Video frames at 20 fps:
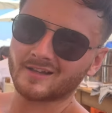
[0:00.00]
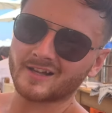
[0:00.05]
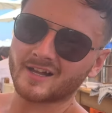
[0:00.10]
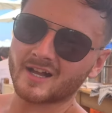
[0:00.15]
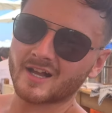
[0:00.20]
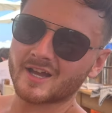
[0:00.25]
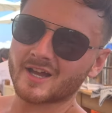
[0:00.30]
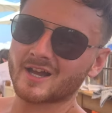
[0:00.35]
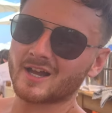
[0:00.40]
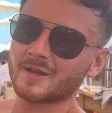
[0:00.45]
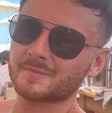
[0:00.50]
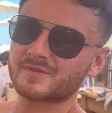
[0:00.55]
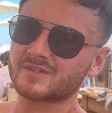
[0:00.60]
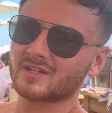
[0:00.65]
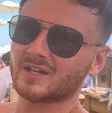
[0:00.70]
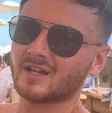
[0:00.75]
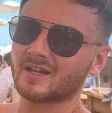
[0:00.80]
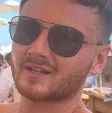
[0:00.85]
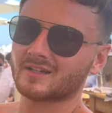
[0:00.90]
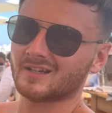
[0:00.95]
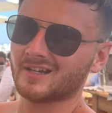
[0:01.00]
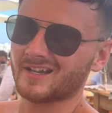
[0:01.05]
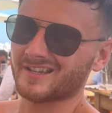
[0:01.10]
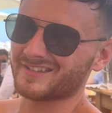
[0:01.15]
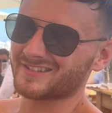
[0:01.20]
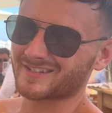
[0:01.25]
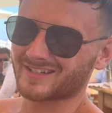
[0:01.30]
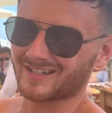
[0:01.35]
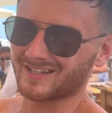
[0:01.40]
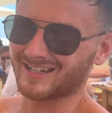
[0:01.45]
Hi, I'm Zach
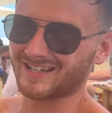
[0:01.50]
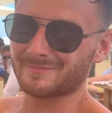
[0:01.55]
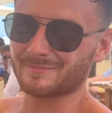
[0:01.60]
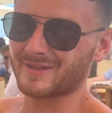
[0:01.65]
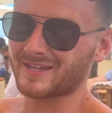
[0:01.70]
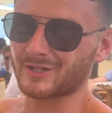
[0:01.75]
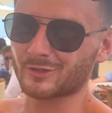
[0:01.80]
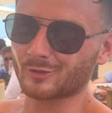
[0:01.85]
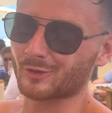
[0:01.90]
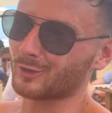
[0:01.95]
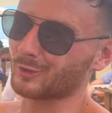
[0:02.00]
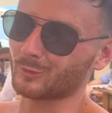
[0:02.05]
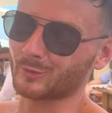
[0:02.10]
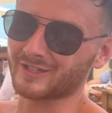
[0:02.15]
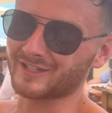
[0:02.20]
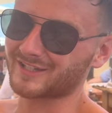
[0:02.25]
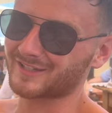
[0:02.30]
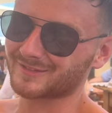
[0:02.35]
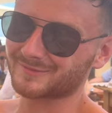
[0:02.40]
and I'm here all week.